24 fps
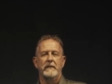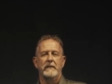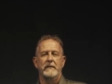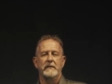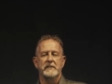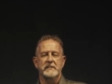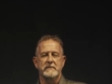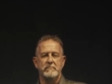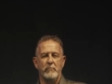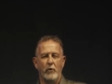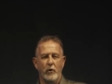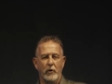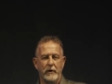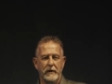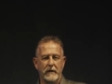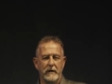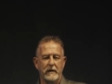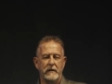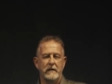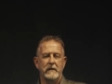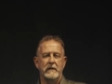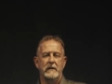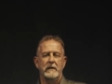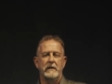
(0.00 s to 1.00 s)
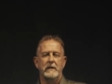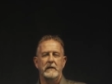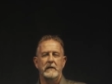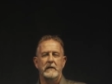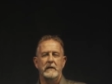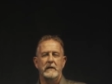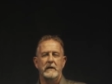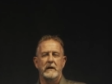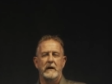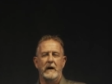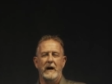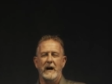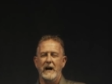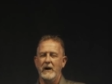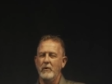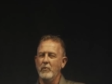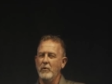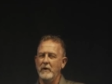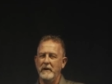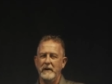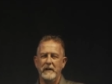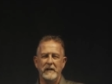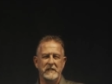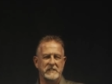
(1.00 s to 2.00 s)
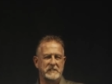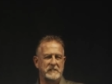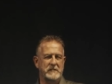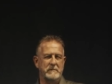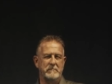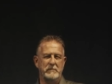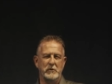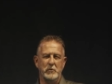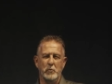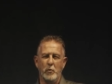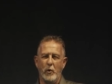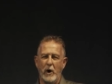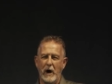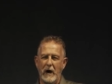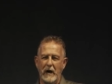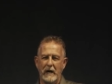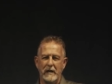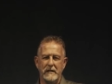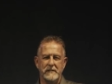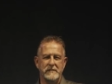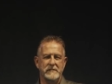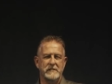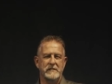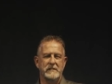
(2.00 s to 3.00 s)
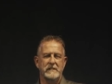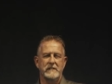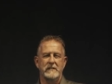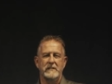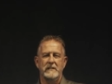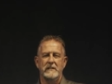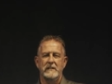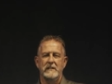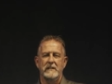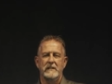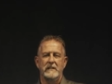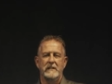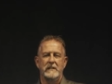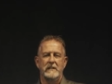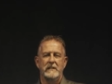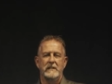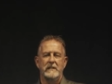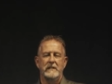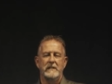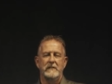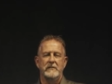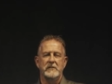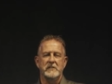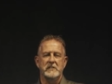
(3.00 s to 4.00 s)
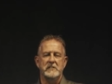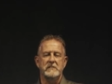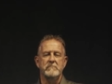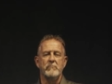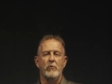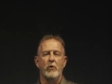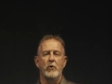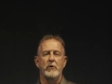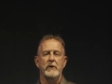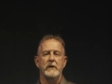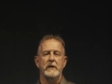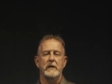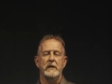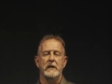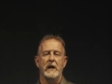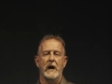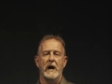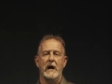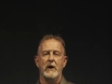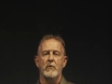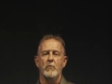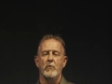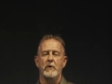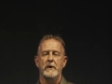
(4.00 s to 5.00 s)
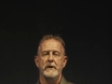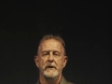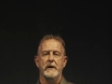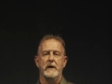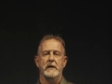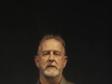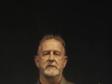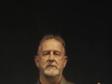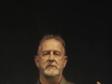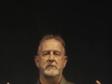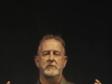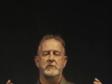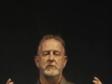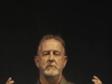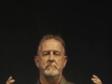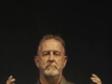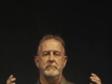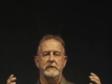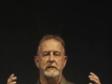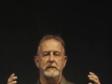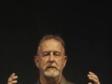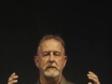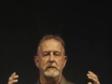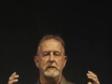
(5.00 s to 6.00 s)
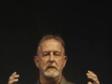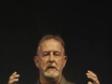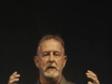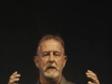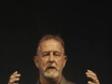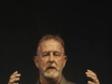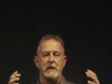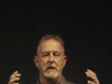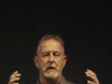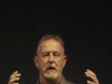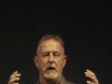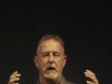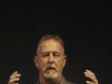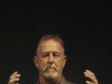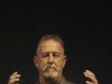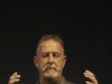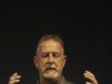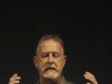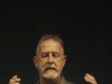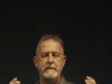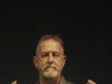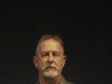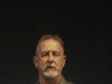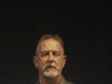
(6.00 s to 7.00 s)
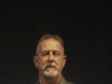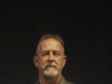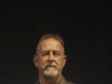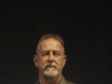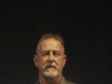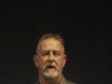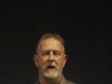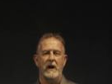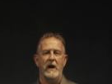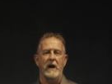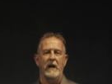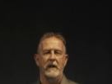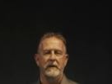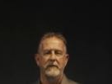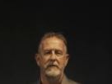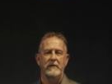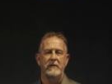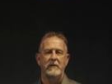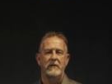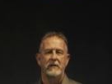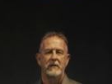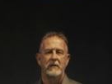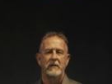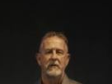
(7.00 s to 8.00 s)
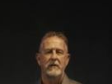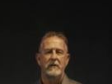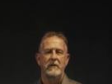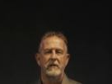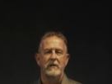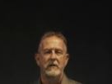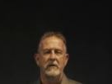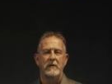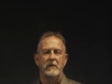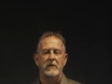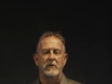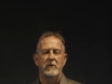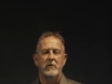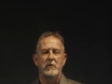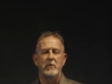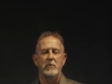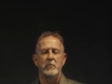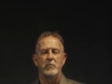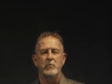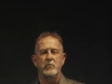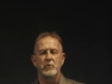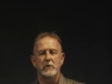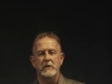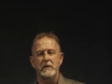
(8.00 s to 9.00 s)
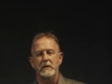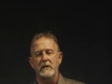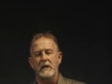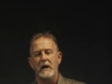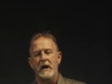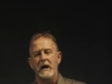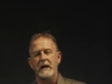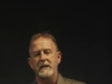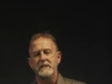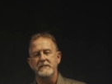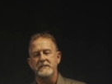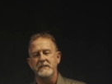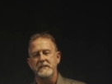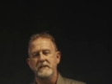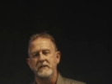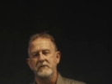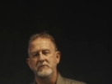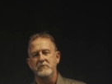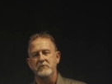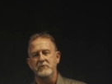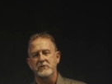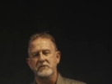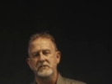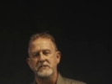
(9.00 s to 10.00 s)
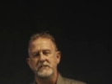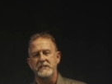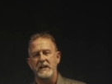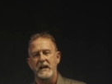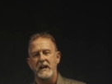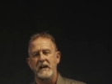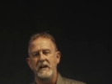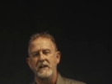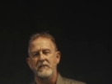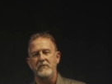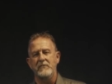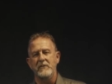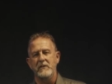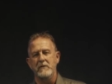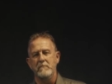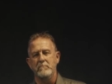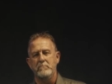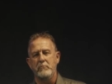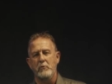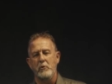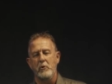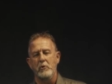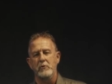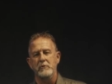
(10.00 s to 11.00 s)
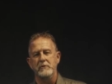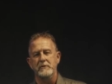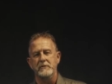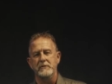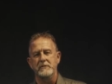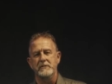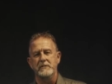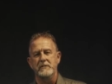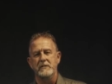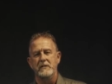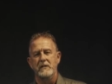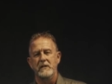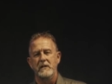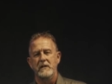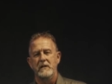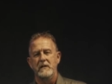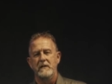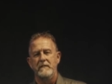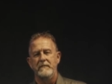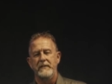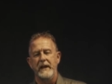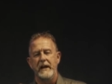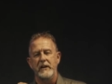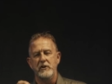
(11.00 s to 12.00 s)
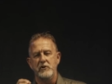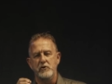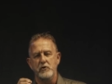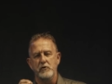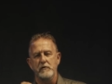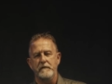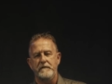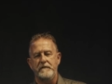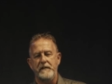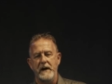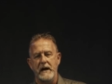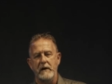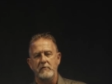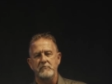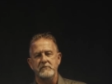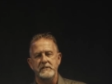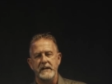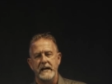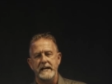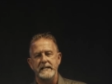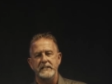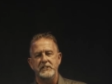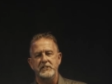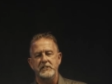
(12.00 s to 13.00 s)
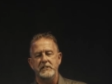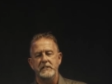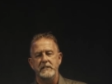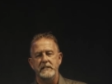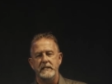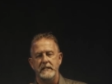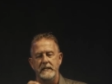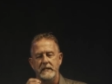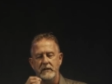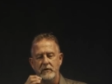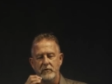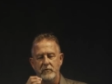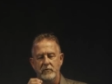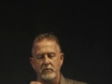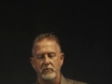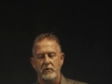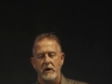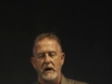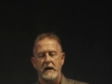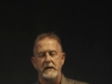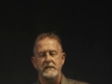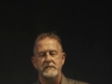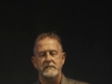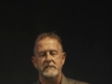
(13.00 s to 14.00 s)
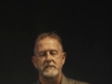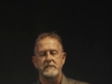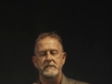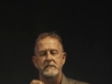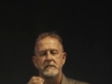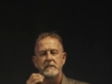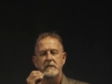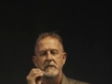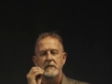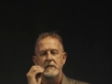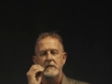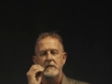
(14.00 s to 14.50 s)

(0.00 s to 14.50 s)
This morning, I want us to be wise. This morning, I want us to be a people of God who realize and understand the importance that your foundation in Christ